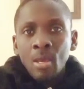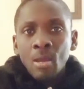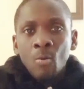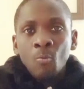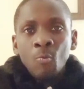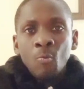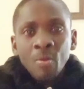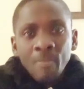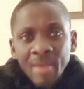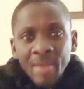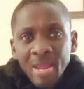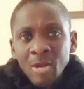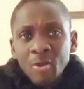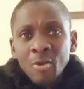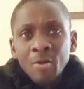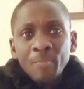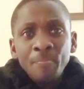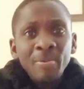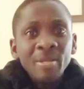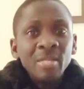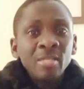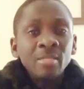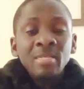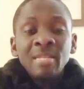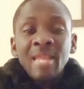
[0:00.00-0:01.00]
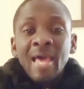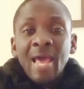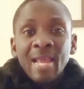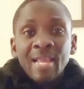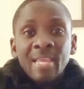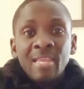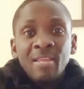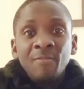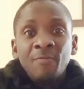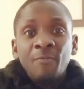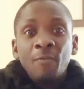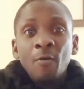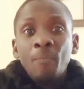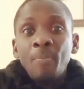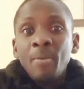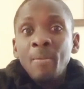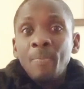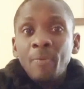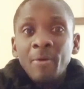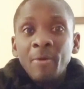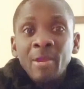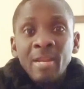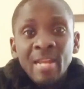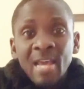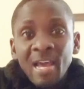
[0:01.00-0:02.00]
We may not be lucky for
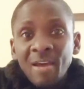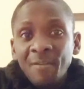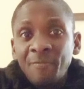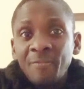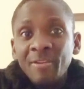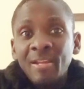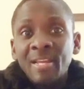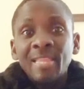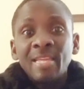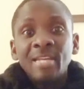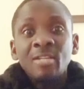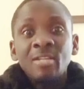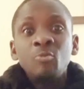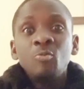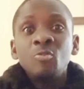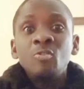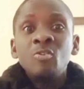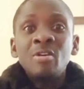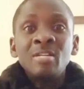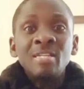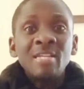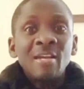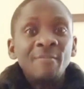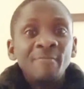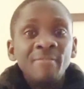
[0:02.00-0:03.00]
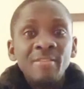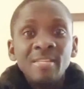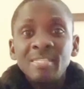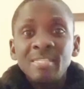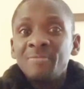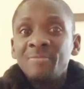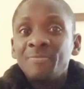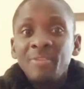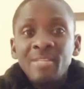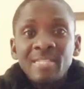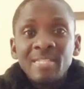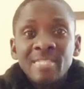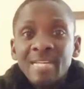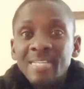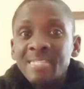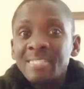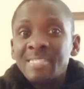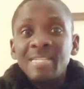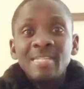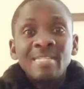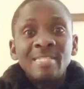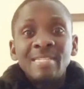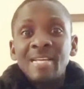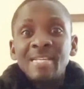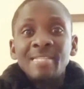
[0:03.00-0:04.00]
people in Africa that we don't have these visa
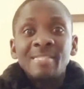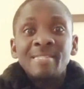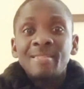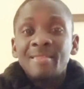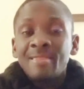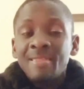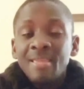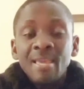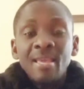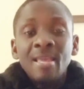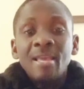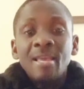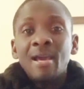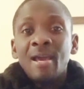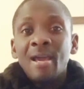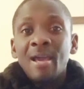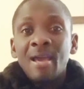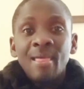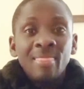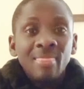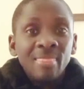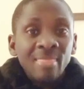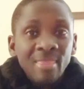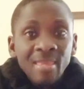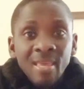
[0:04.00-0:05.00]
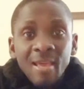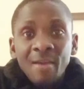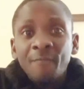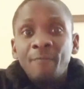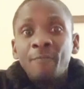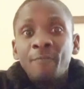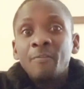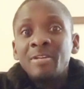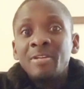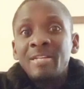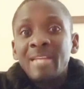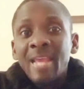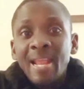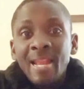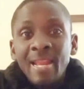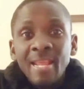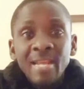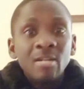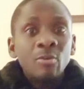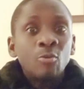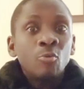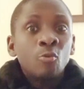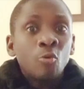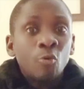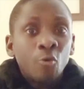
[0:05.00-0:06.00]
centers there, and therefore
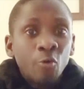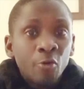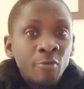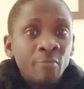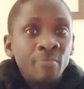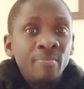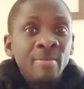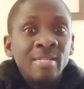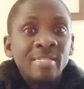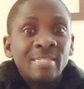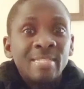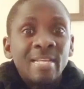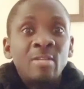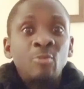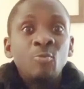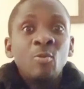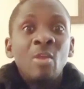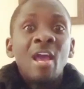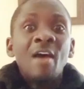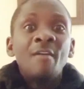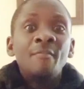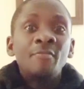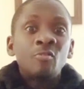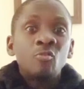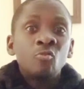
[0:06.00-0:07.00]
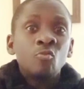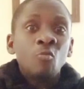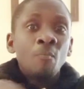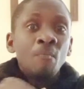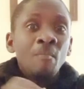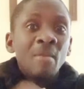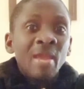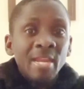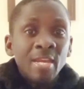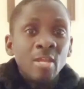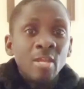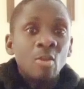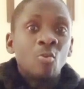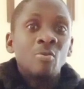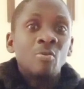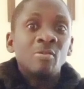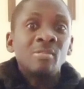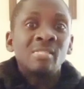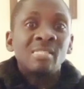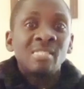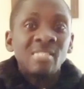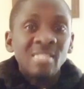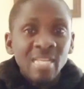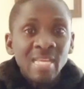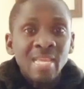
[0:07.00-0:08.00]
direct recruitments that we have to do
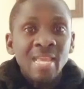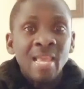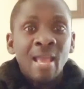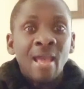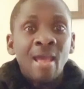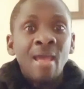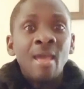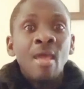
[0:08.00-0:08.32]
medicals here